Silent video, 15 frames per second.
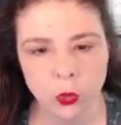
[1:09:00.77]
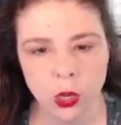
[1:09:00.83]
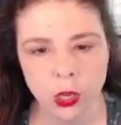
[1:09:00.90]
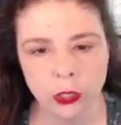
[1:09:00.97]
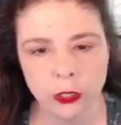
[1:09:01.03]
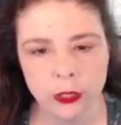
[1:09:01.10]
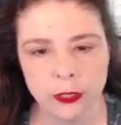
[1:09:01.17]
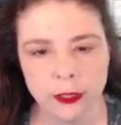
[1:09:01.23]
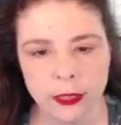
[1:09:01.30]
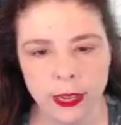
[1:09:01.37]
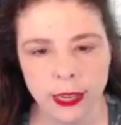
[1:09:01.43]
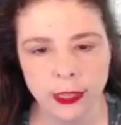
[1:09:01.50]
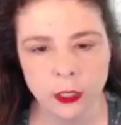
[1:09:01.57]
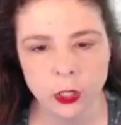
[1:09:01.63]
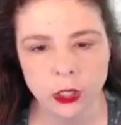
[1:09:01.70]
water is
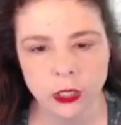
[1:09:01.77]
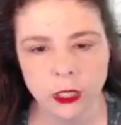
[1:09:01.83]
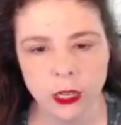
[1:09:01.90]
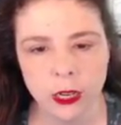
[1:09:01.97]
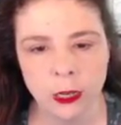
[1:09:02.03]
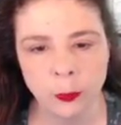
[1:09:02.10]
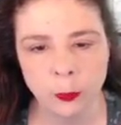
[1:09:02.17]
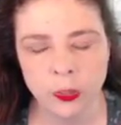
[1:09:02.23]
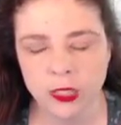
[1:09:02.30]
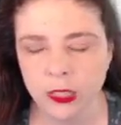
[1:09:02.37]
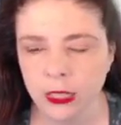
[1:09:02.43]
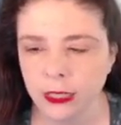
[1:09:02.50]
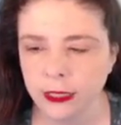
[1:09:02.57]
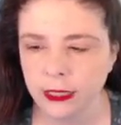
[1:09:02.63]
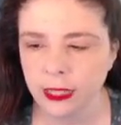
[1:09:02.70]
actually
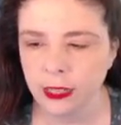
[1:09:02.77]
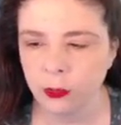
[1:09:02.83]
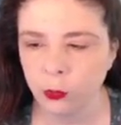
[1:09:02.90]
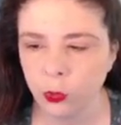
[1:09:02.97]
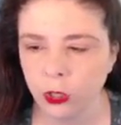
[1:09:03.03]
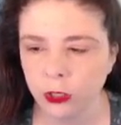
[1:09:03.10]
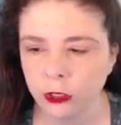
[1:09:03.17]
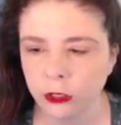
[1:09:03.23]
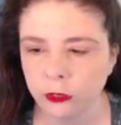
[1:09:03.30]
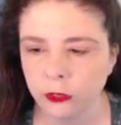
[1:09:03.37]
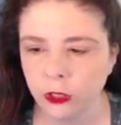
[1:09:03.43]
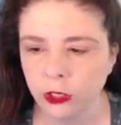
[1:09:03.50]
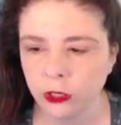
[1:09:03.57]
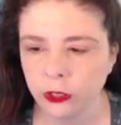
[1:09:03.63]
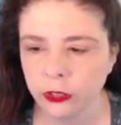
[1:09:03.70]
upside down
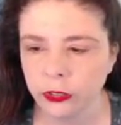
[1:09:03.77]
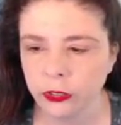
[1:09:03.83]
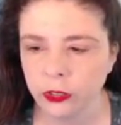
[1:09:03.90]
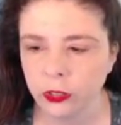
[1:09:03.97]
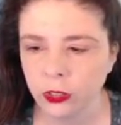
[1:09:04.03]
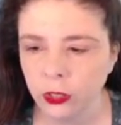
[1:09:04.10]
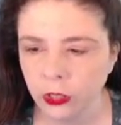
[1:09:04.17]
waterfalls.